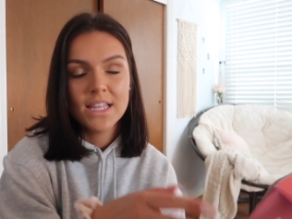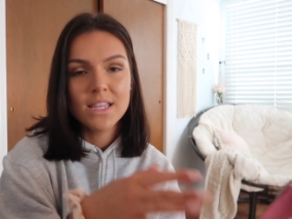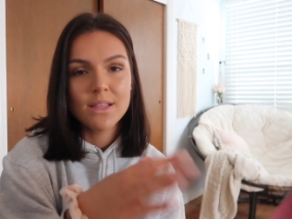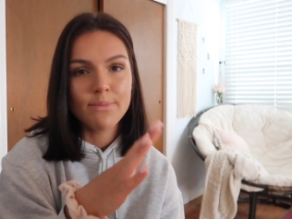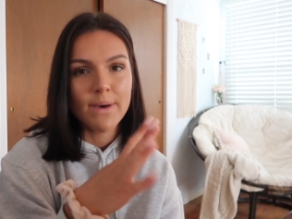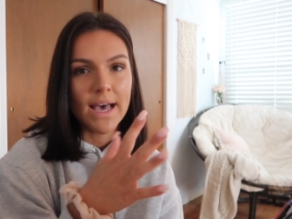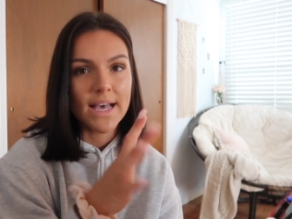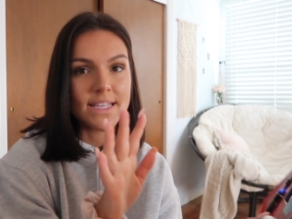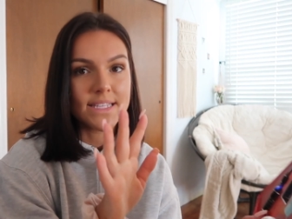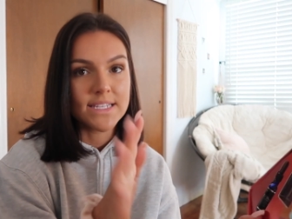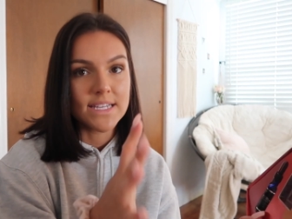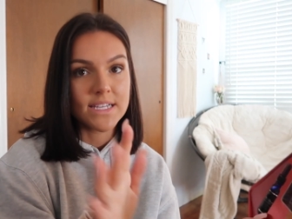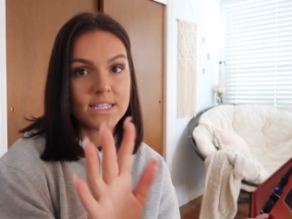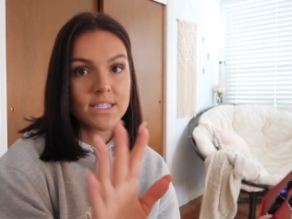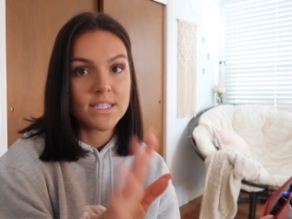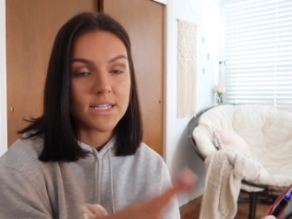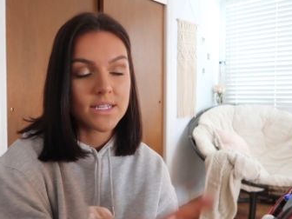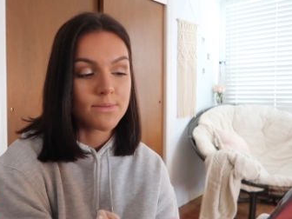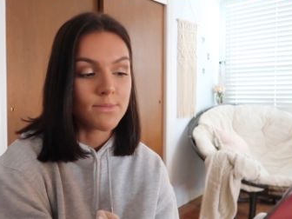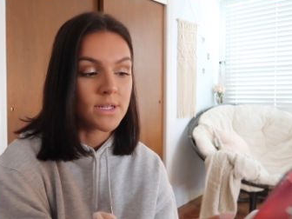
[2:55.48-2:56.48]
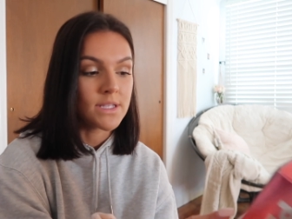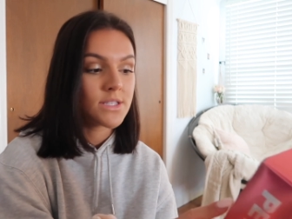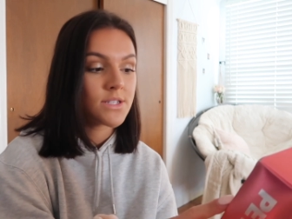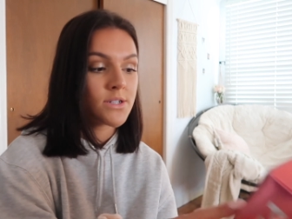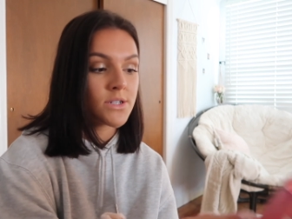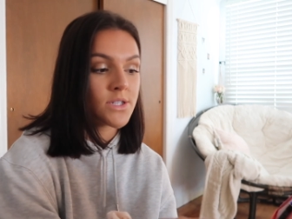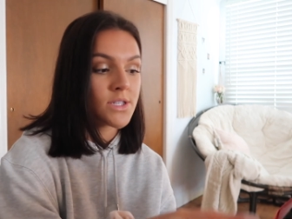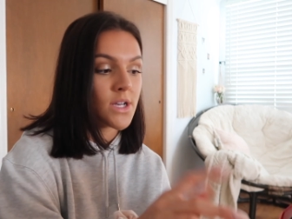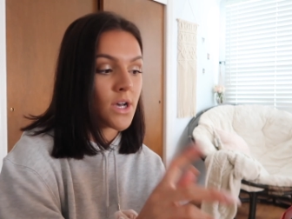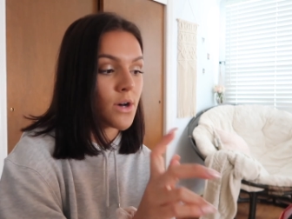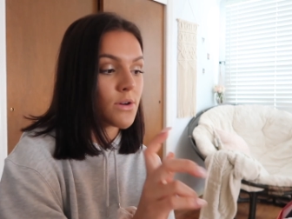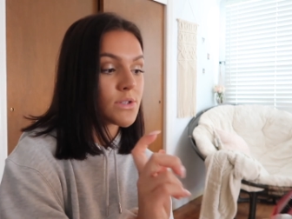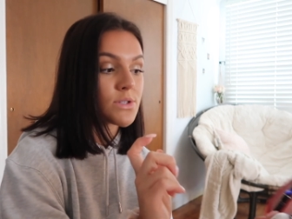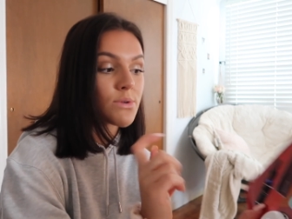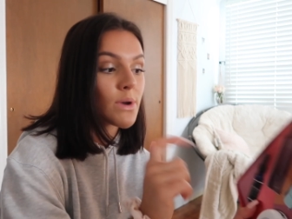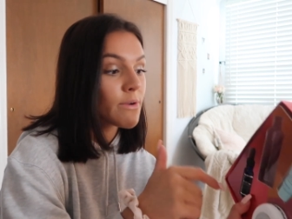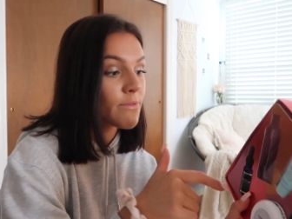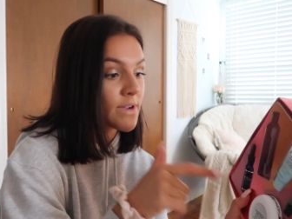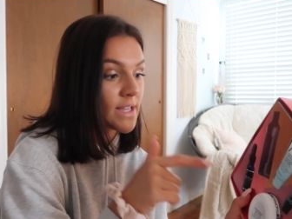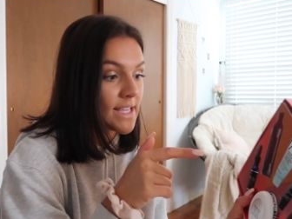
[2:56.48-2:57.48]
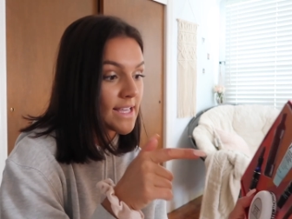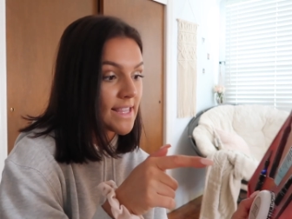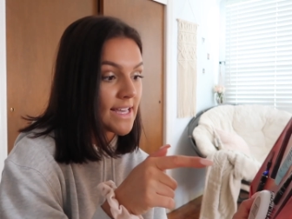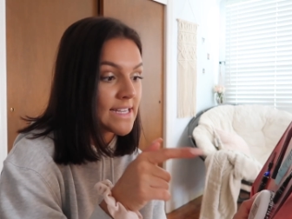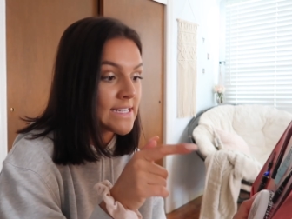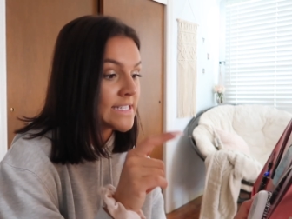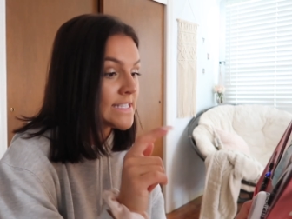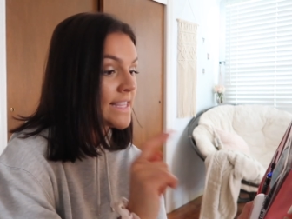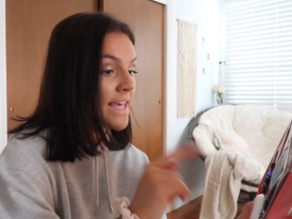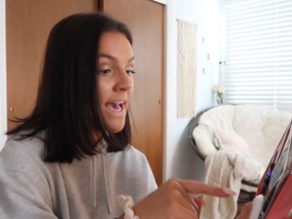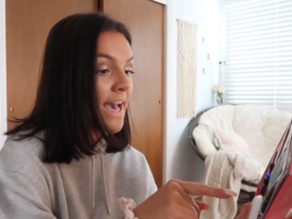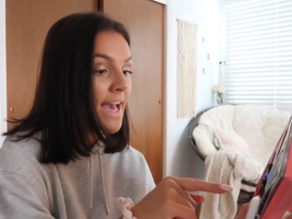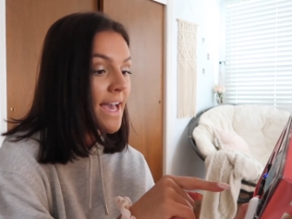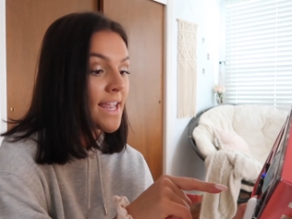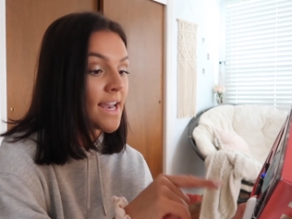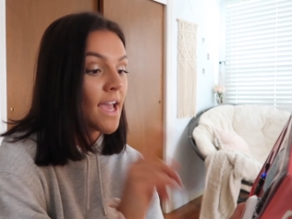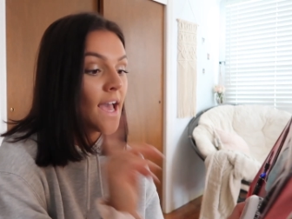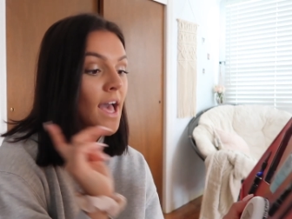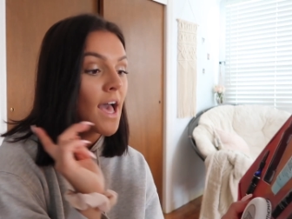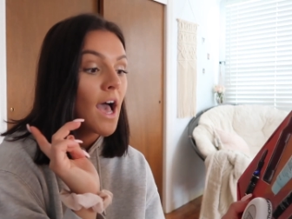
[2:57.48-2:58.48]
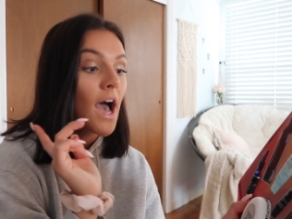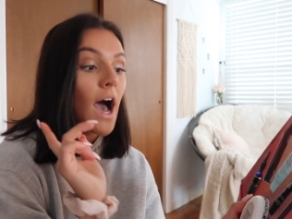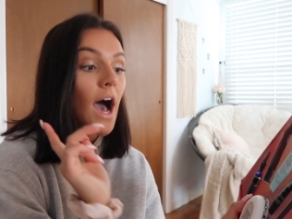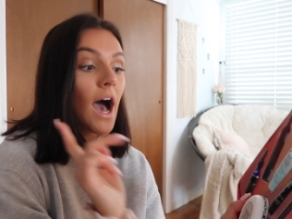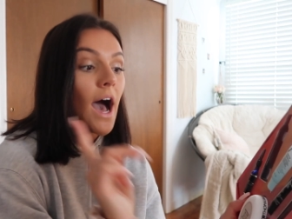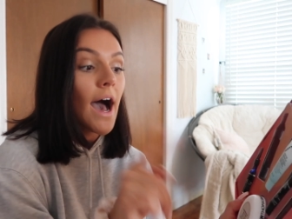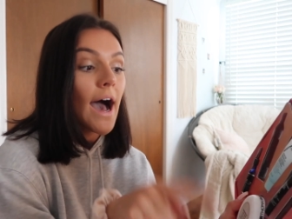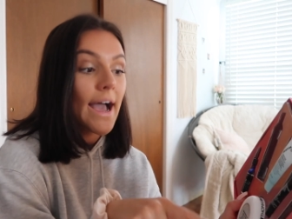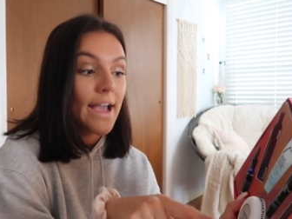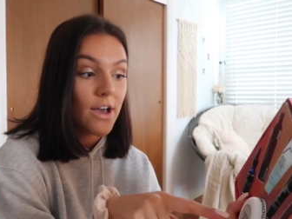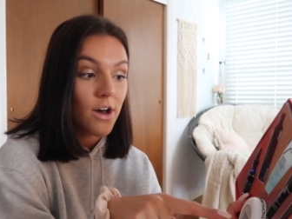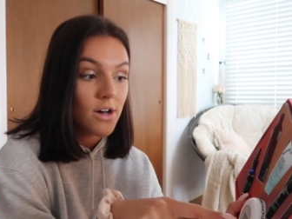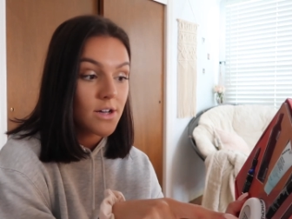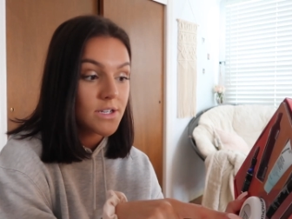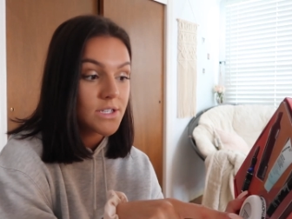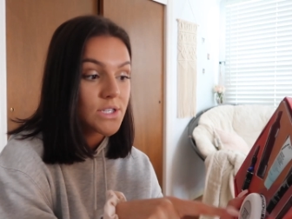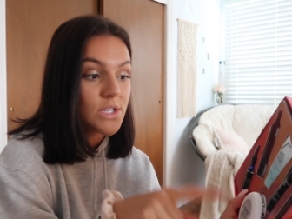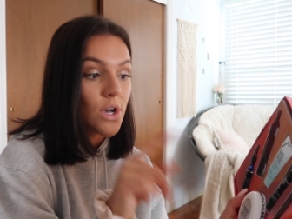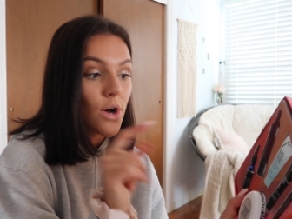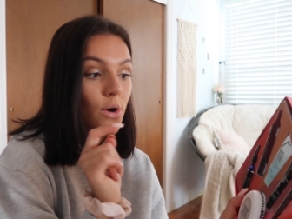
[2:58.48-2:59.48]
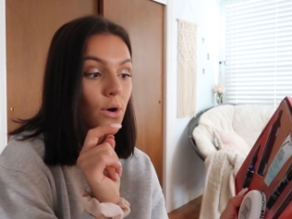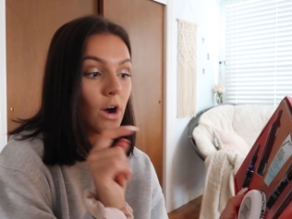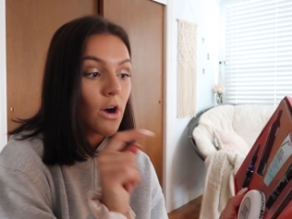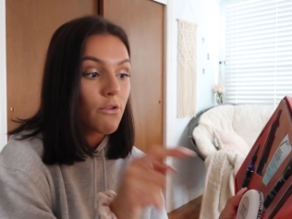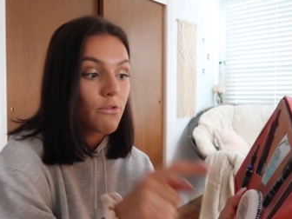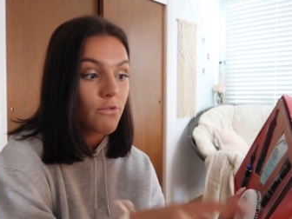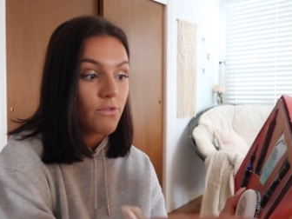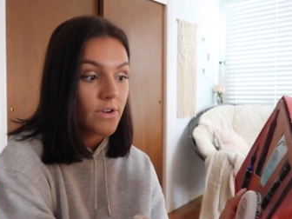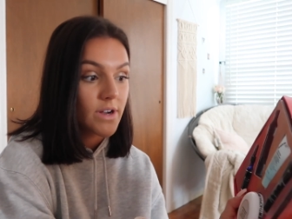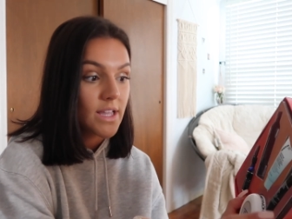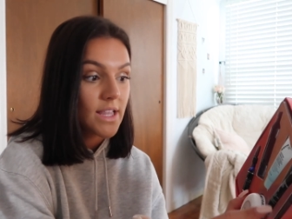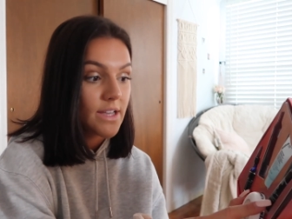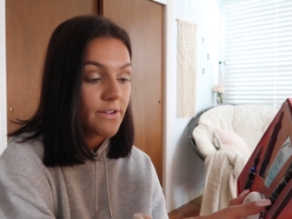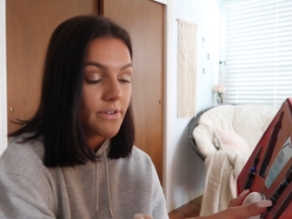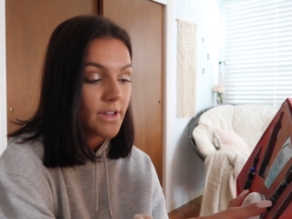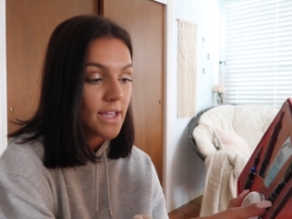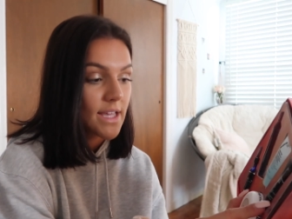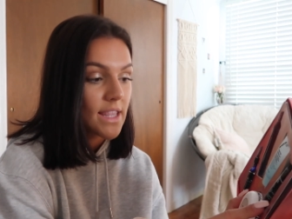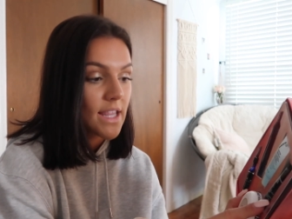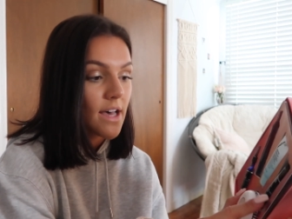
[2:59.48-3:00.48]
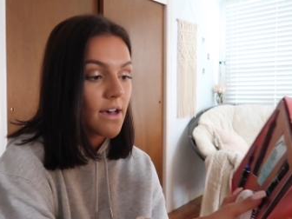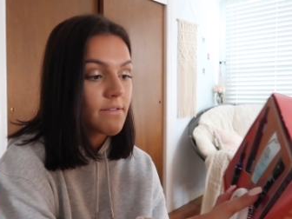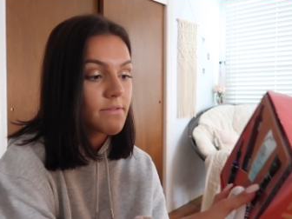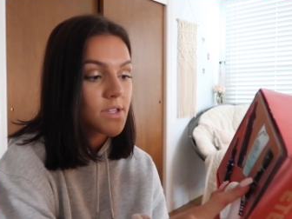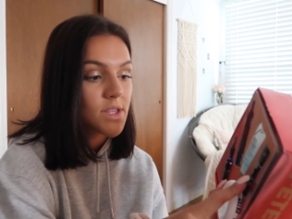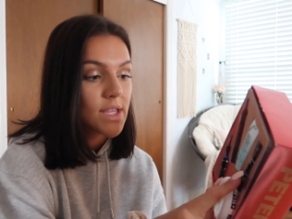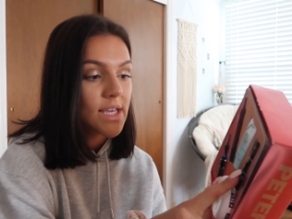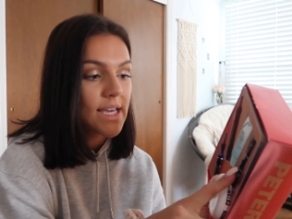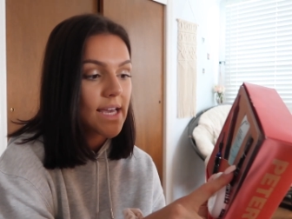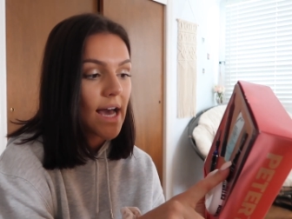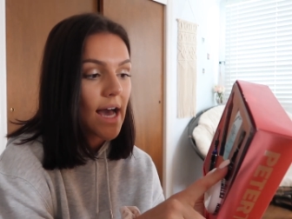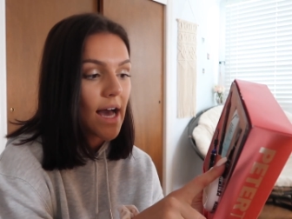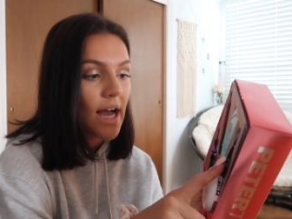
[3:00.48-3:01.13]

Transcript: the past like six months or so, so I really liked that. I also really, really loved the